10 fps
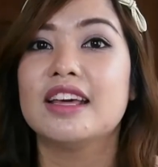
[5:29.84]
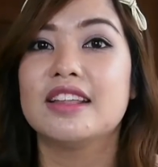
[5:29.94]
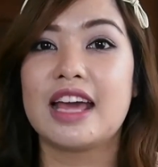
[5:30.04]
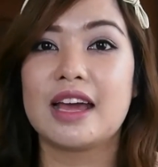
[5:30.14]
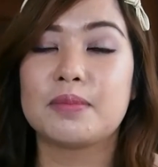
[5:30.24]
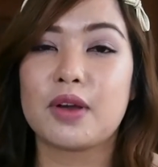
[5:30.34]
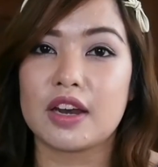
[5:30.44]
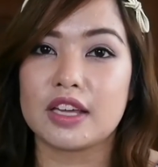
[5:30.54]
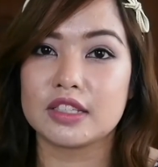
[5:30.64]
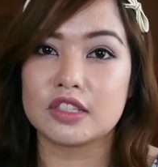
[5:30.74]
that
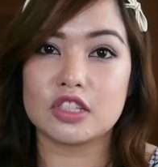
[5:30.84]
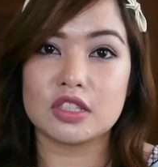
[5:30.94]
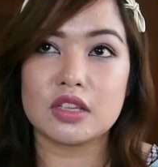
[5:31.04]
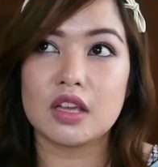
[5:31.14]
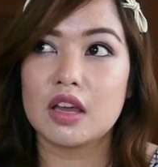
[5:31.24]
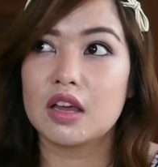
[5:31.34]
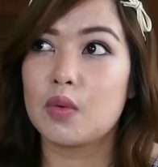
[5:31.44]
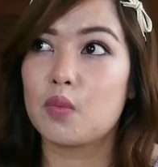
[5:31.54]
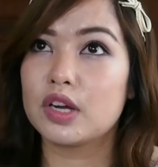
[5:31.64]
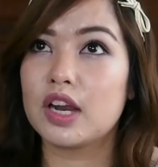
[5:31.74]
product. It's just
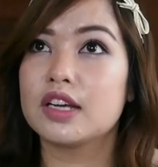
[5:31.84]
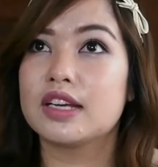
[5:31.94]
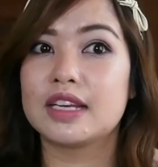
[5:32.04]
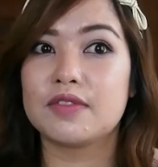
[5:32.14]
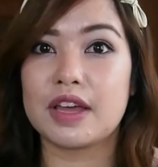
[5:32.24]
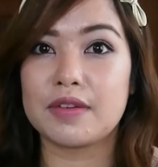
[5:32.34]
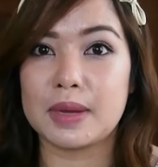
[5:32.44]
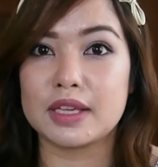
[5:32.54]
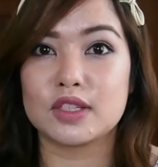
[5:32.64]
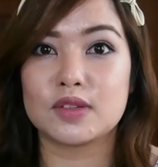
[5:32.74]
195
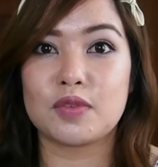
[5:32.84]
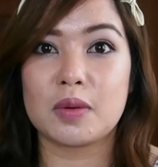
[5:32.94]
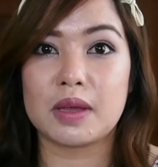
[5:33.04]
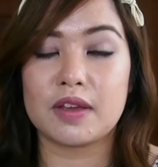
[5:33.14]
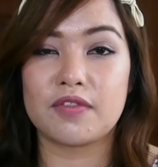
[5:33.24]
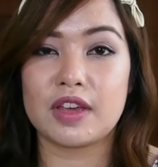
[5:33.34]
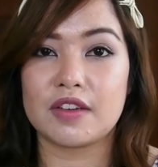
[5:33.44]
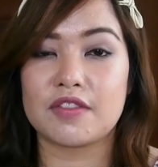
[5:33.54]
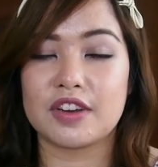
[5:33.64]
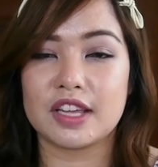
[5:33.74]
pesos from my
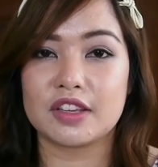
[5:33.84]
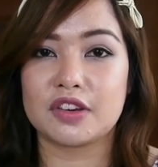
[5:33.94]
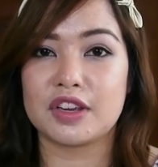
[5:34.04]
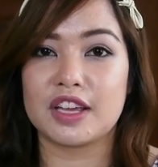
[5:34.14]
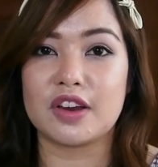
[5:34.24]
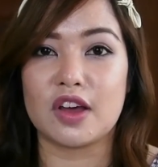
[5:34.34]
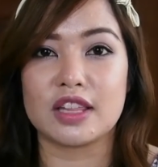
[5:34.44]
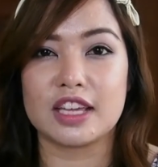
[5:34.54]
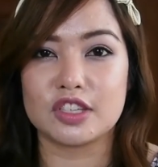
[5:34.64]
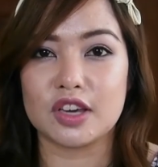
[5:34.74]
favorite Korean
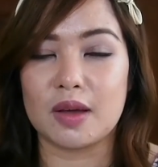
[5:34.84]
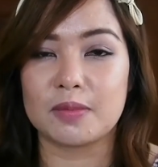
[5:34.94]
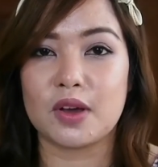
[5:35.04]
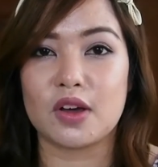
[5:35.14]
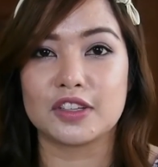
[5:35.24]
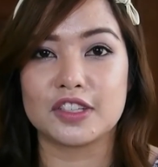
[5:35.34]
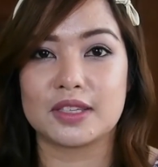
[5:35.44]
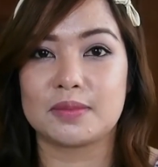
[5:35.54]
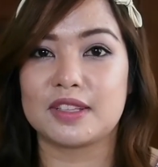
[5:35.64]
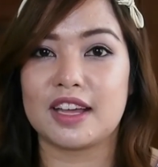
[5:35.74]
online shop called
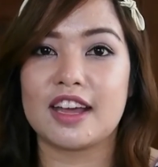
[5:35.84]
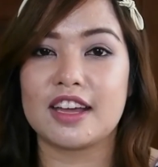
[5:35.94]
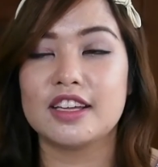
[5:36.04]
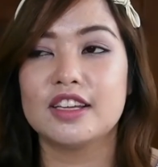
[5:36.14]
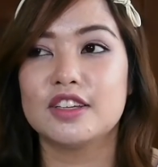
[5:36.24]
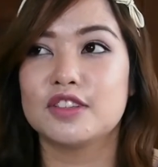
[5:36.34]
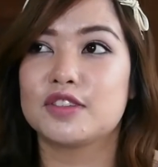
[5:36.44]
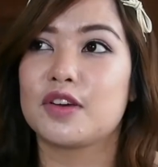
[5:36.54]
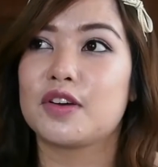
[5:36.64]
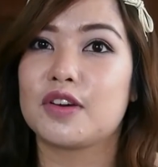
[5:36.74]
Kuchipida.
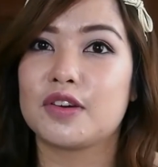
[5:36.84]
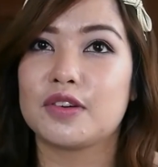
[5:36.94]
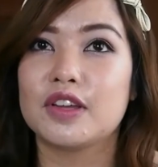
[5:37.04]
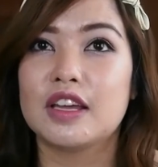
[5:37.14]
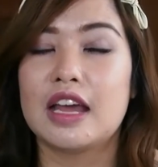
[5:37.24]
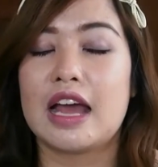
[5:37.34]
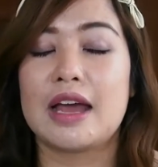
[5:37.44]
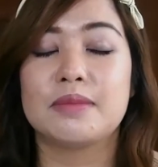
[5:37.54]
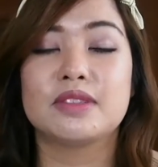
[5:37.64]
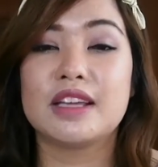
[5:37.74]
So
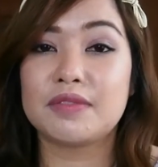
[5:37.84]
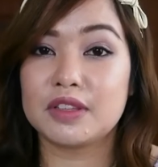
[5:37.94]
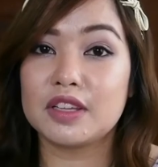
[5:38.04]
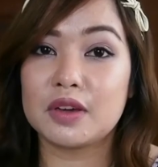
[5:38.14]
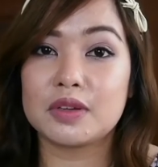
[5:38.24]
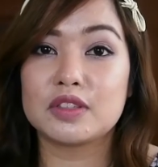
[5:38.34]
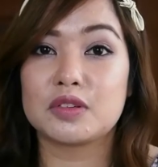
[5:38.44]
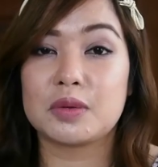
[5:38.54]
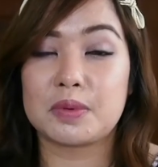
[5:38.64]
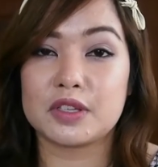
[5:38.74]
I'm definitely going
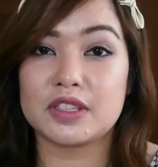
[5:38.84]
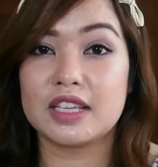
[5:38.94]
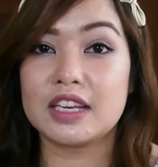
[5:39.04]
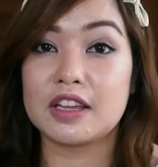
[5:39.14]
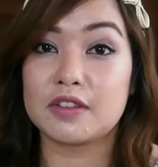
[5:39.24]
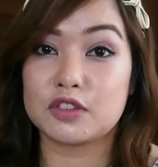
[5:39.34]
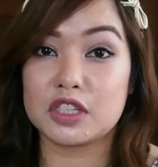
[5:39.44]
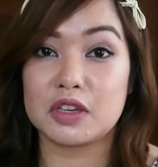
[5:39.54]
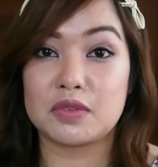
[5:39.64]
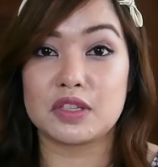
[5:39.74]
to repurchase it if
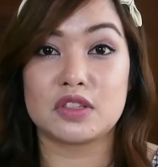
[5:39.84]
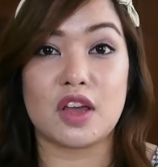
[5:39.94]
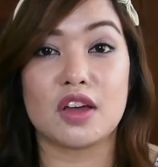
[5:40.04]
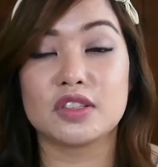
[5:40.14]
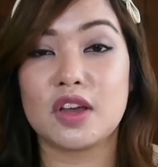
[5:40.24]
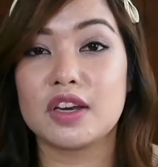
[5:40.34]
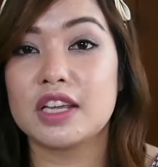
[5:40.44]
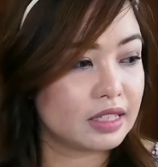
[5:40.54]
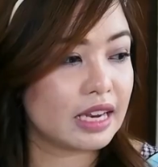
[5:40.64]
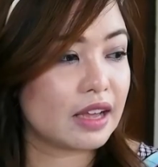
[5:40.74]
she restocks on
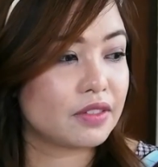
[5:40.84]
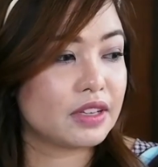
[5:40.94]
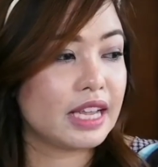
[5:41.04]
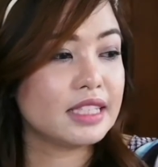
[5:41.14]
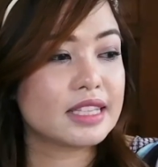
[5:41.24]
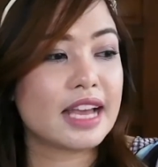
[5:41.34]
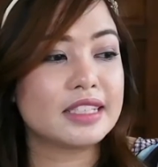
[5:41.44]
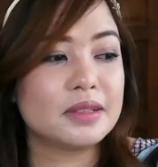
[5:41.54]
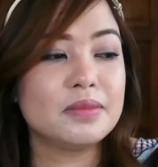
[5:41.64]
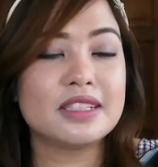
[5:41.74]
it. Now the next
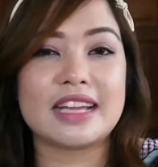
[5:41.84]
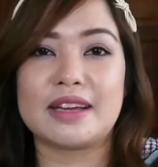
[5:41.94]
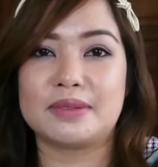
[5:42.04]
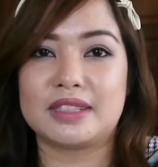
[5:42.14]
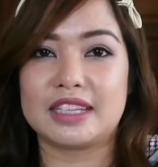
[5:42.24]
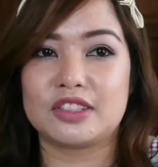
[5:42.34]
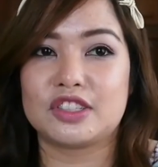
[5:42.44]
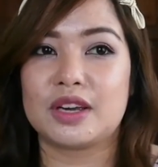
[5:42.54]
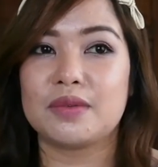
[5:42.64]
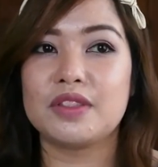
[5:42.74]
item that I would like to
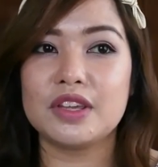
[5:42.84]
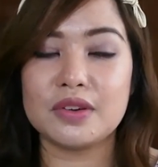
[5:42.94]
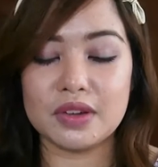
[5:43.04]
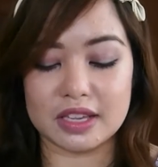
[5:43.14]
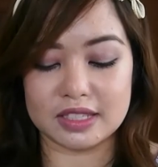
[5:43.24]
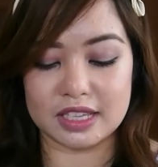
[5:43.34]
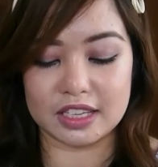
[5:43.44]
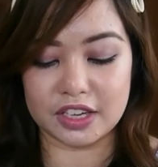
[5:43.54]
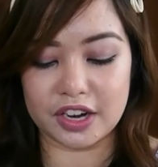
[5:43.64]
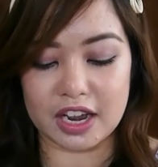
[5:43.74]
share with you, a
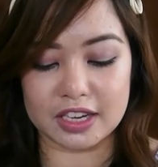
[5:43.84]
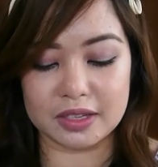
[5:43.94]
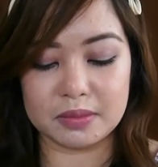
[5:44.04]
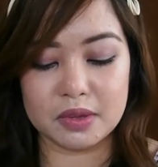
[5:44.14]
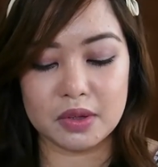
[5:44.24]
skincare item,